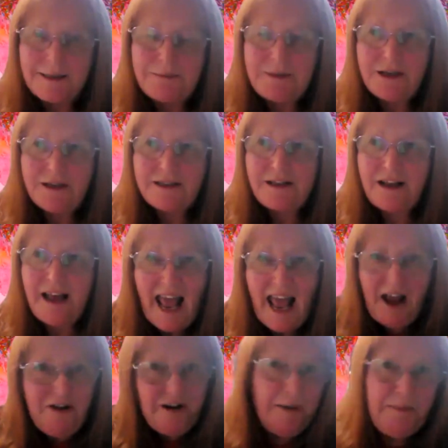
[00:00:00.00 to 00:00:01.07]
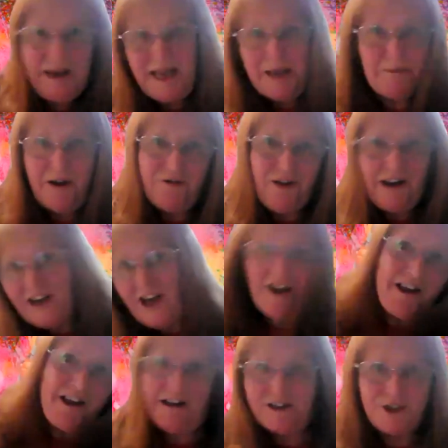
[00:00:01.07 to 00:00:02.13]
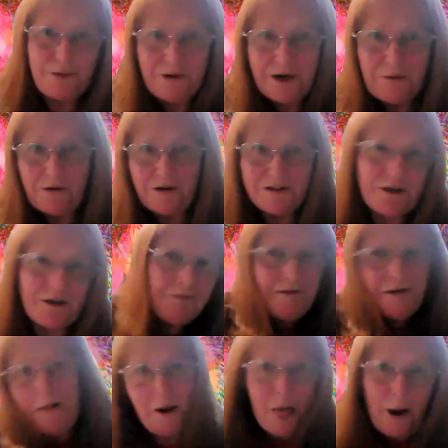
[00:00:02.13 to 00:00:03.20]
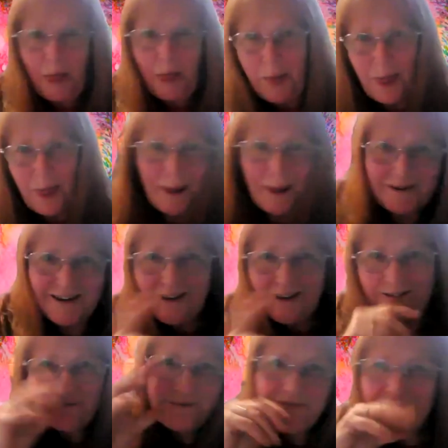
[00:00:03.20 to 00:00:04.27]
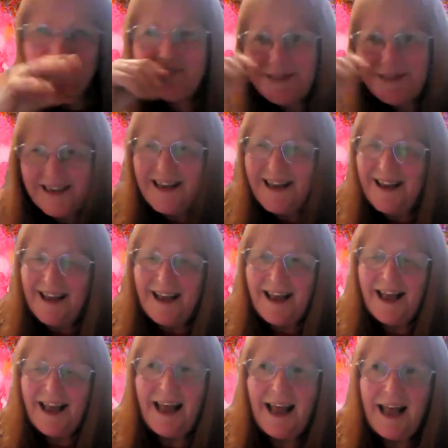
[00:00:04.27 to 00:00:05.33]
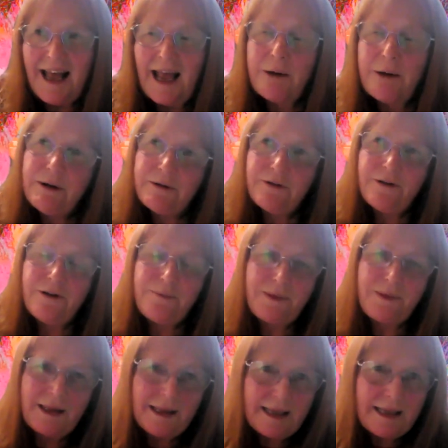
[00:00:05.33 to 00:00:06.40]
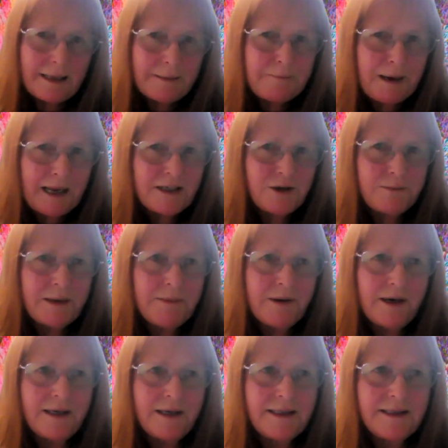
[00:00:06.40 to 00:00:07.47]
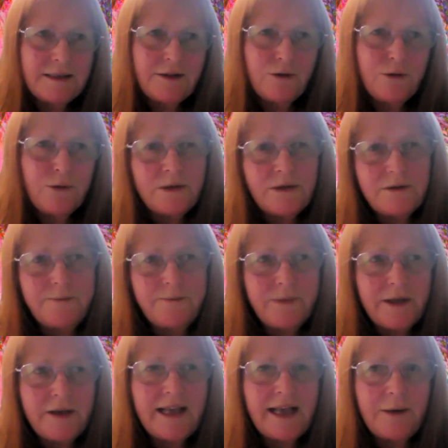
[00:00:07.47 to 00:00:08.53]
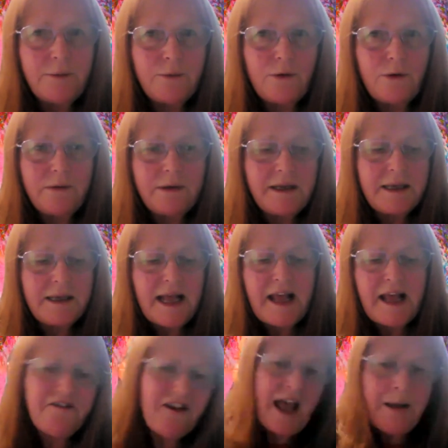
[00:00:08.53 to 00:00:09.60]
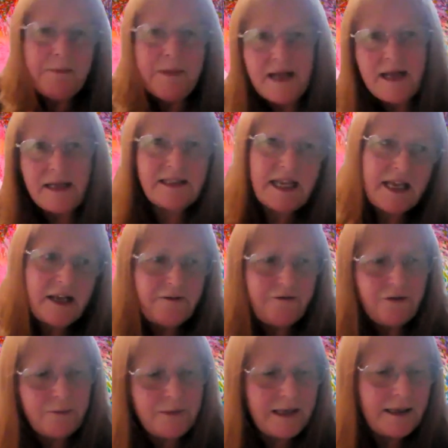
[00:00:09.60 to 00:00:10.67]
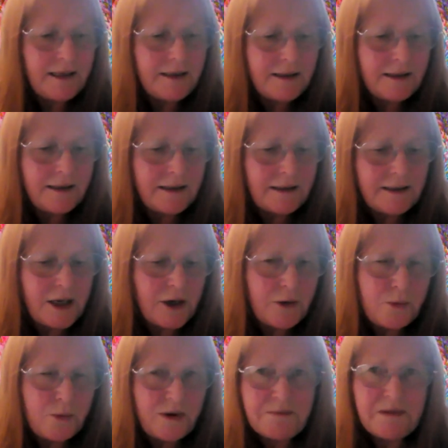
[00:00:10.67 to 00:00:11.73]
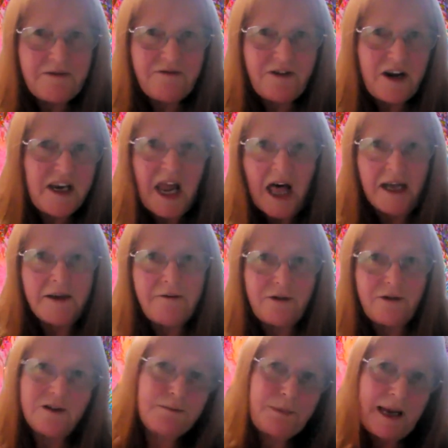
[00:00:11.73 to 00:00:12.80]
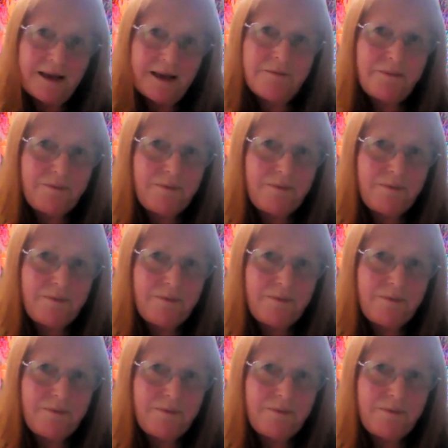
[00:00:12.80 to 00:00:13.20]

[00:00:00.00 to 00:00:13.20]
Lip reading: because I'm like, how can I make it my friend? I can't do what I want to do. You know. However, it played on my mind. I thought, well, okay, well, if Emmy is here for me, you know, with me for life, because back